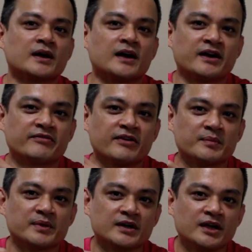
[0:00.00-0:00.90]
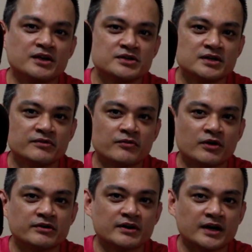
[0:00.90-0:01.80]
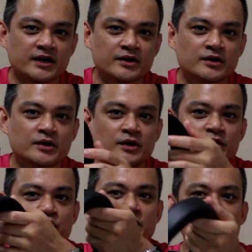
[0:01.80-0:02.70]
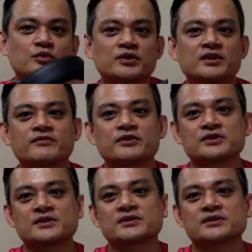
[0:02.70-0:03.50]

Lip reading: Hifiman HE400i 2020 version.